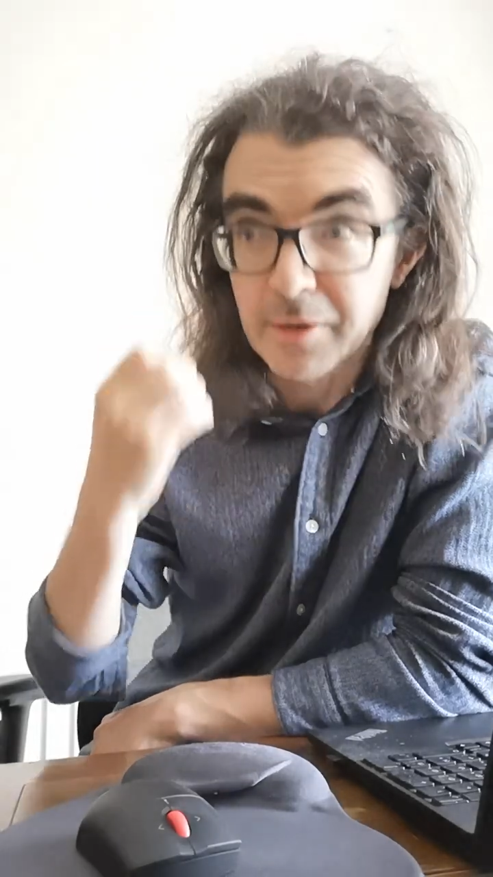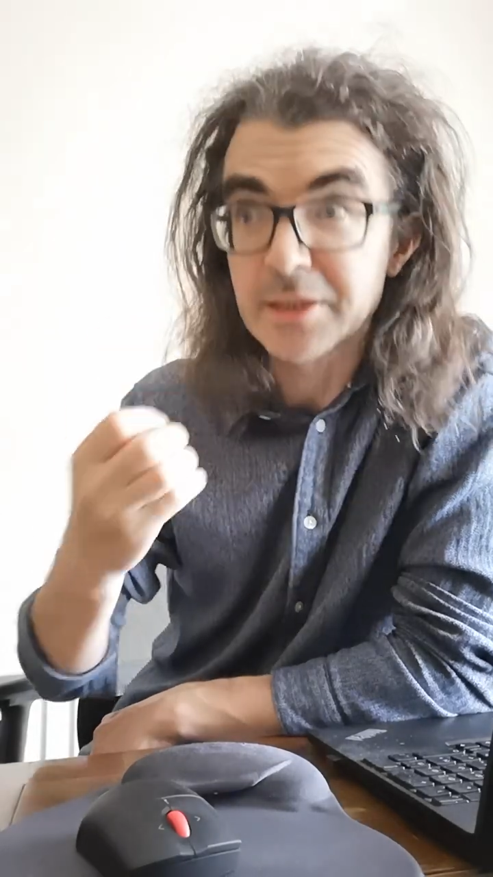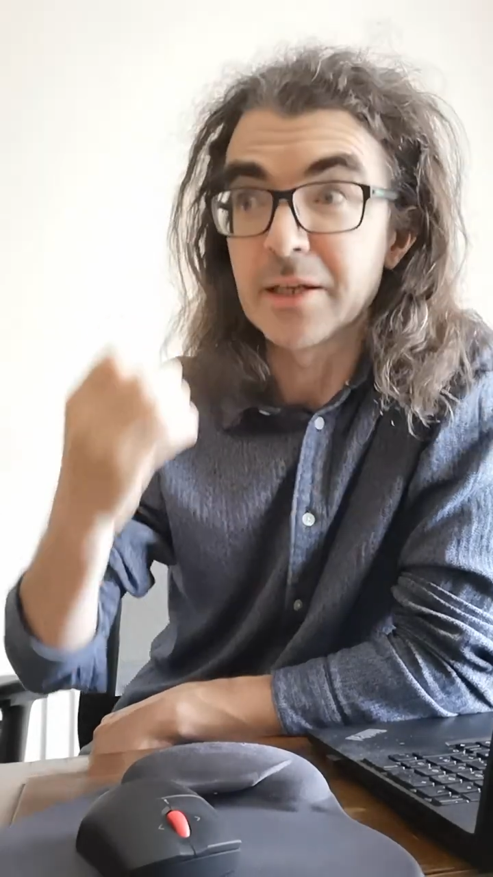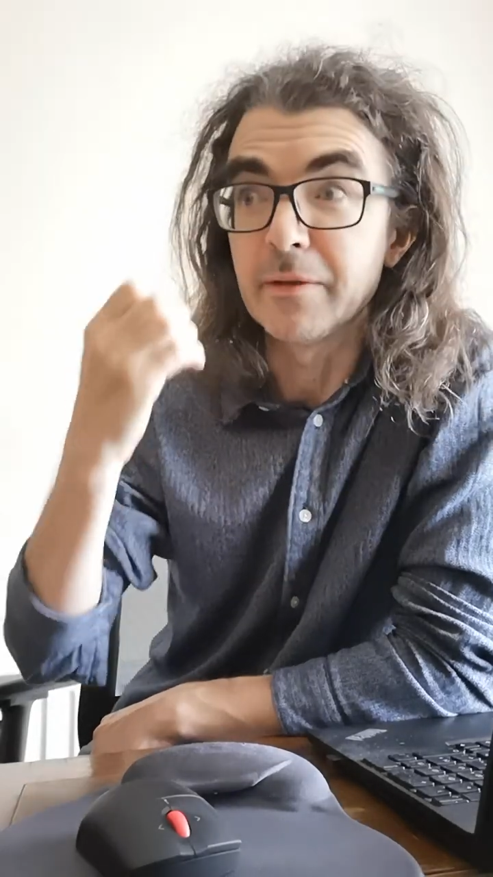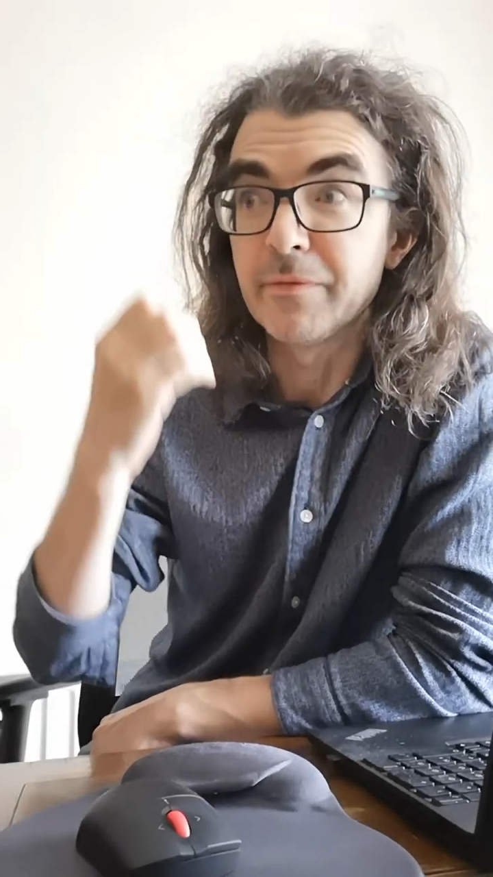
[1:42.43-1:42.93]

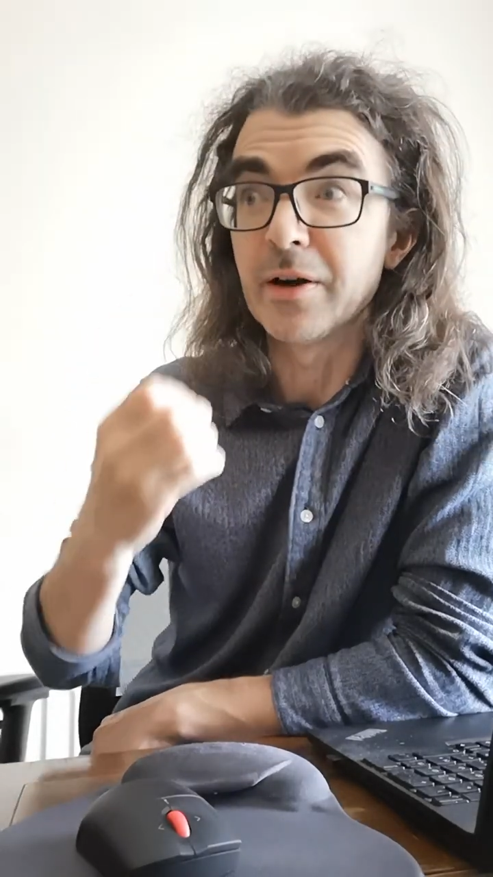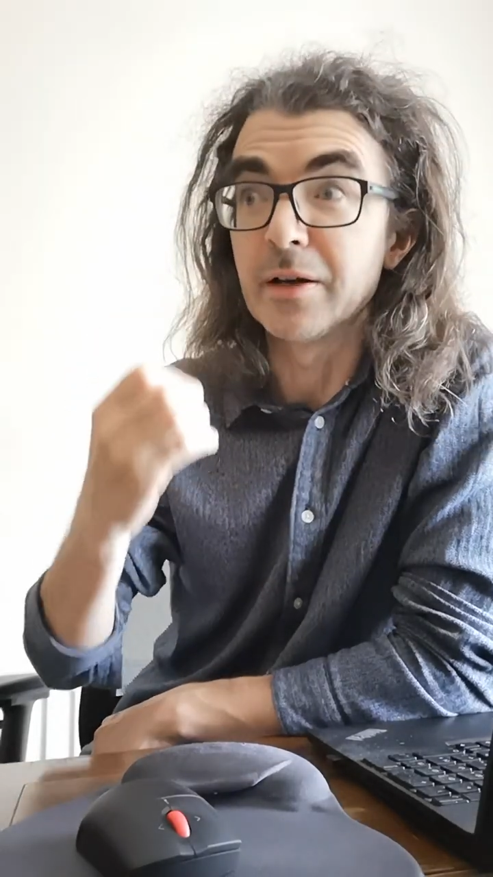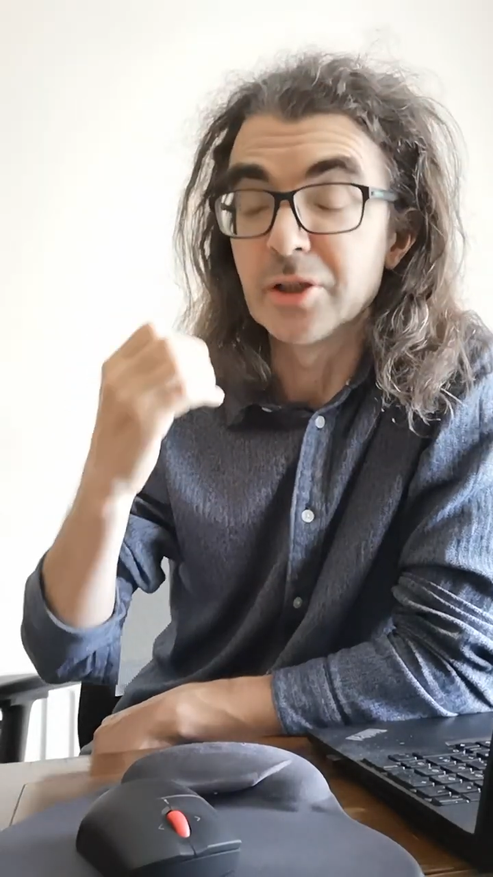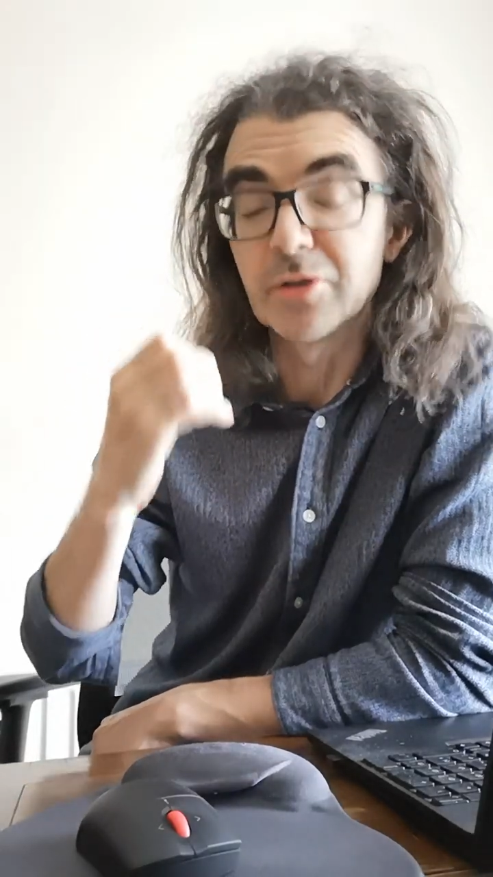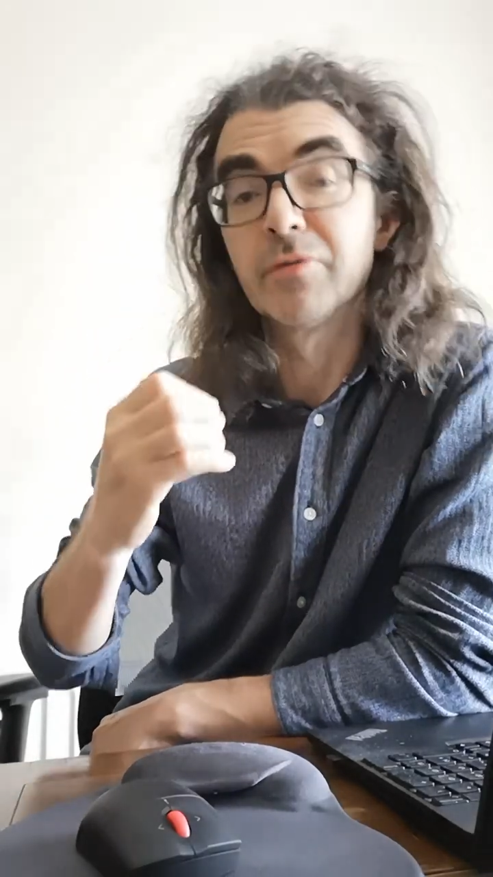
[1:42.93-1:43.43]
honestly and
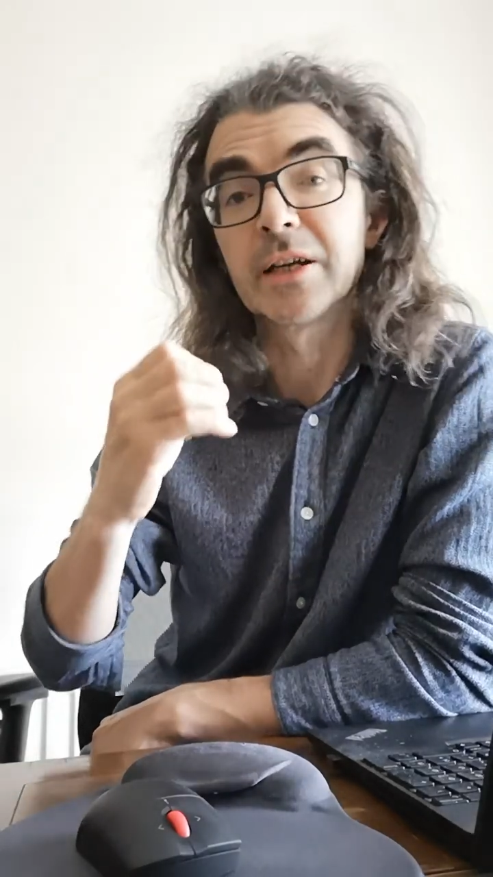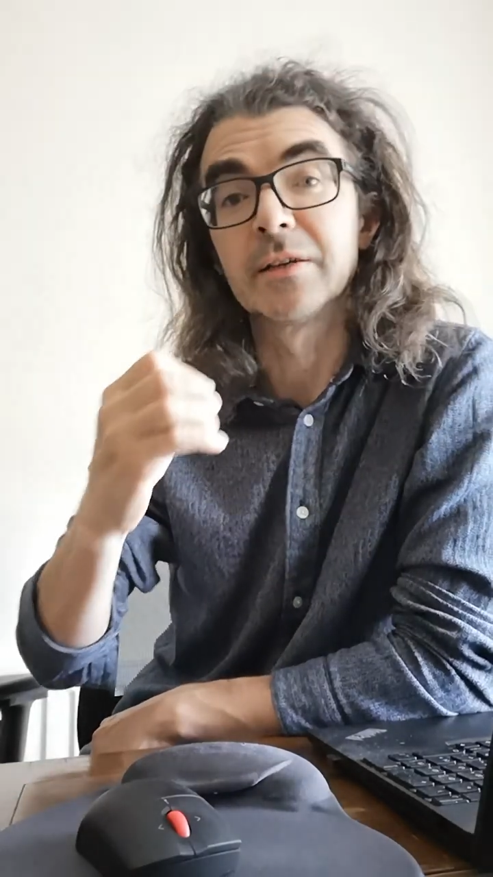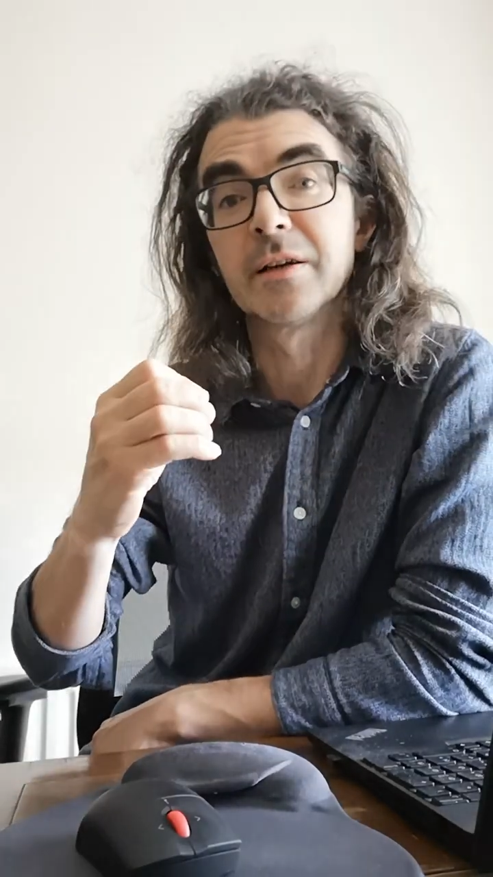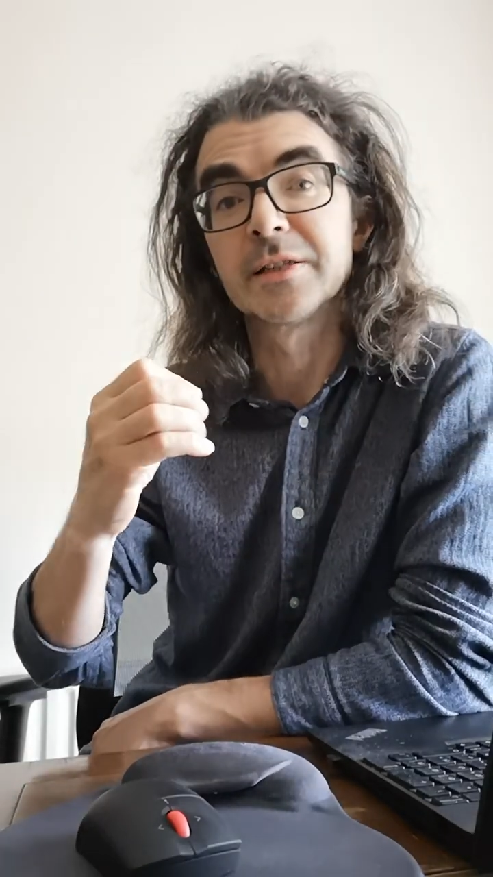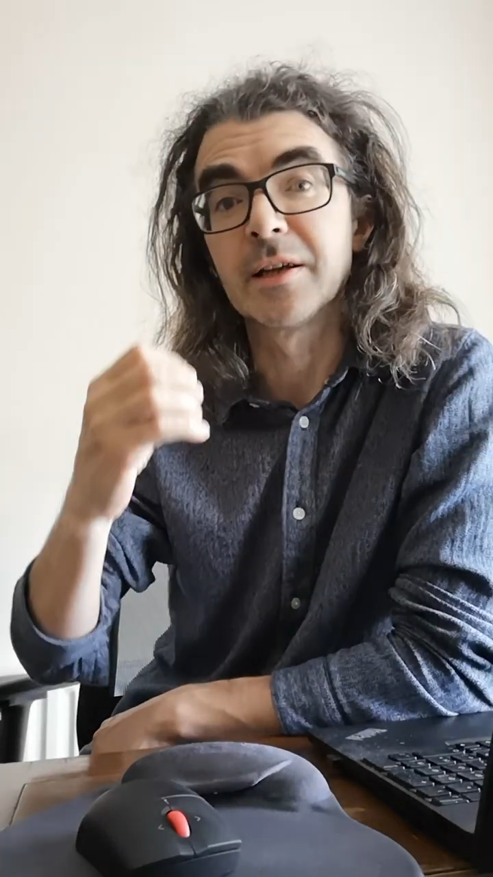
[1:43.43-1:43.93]
fairly should
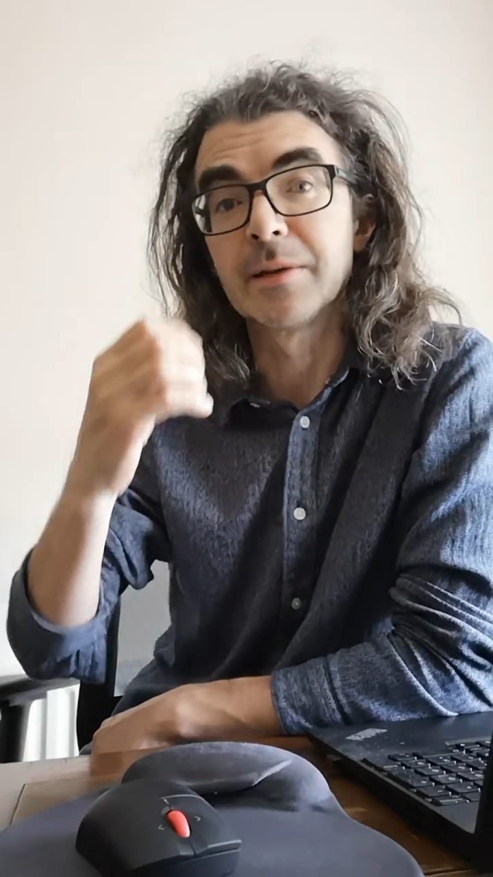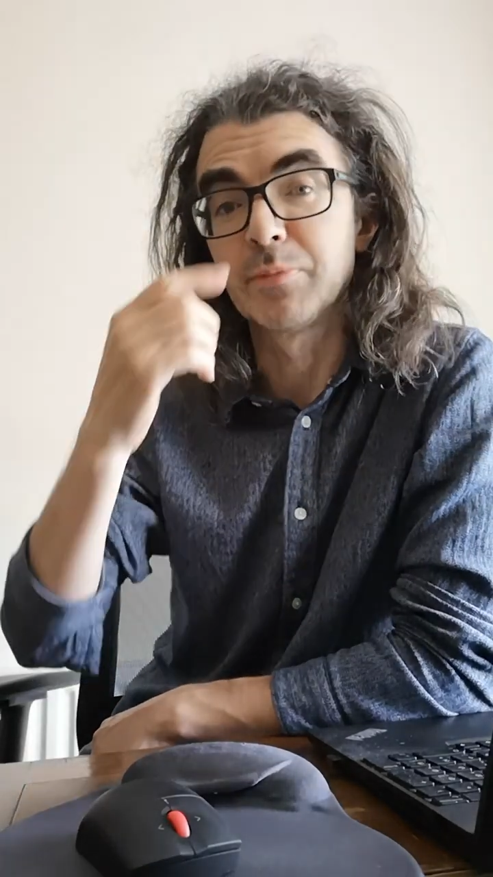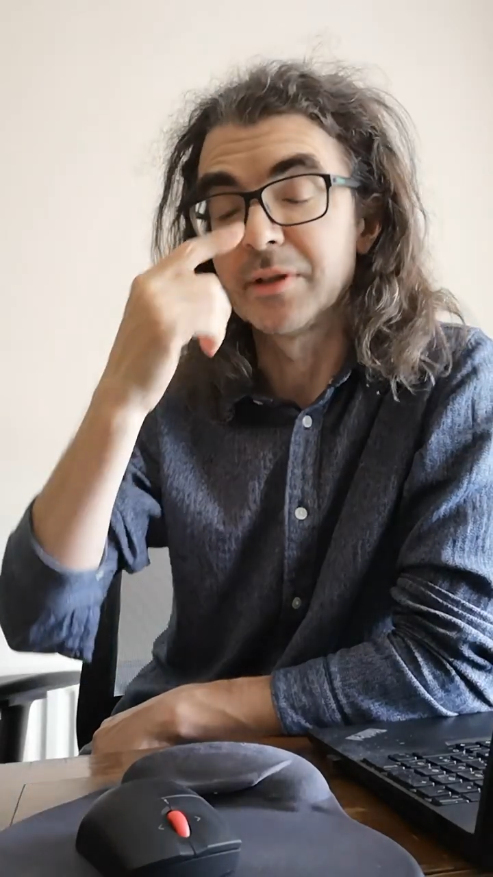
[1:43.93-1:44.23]
recognise that.